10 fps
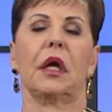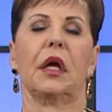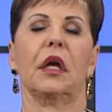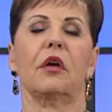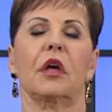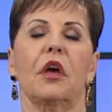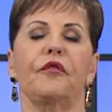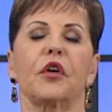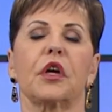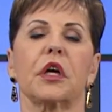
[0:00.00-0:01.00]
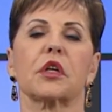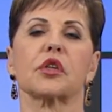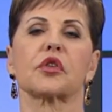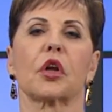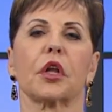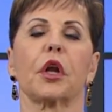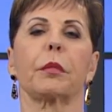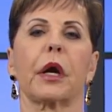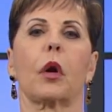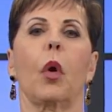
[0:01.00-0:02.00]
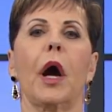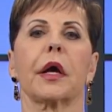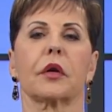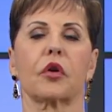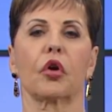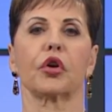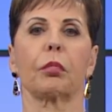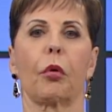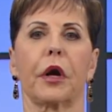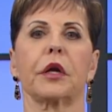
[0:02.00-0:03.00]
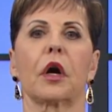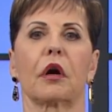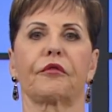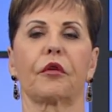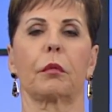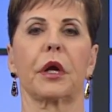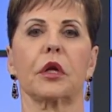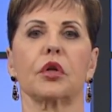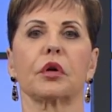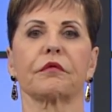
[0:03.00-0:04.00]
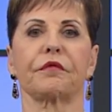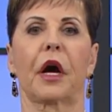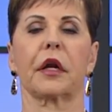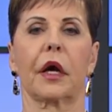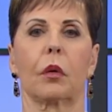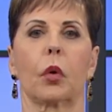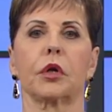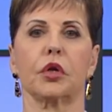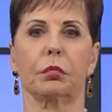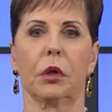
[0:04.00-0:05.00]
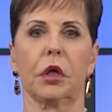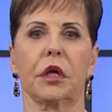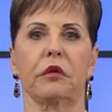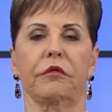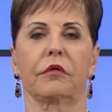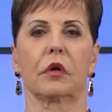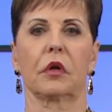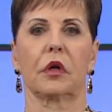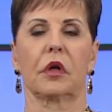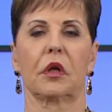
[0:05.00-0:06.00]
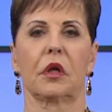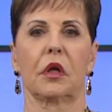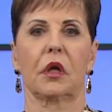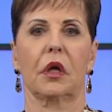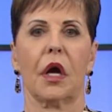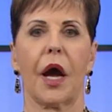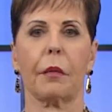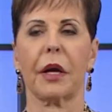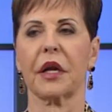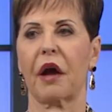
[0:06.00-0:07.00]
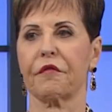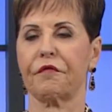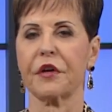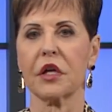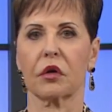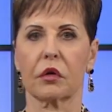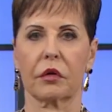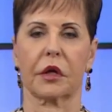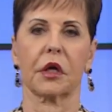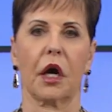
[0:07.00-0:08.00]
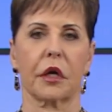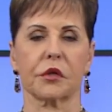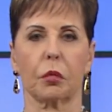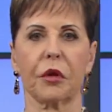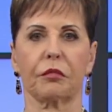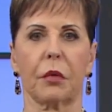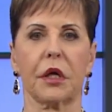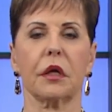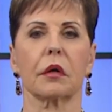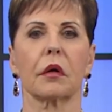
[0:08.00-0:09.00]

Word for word: if you get just a little bit quiet, turn your brain off for a minute, you can find out what you believe. I may not feel that God is with me.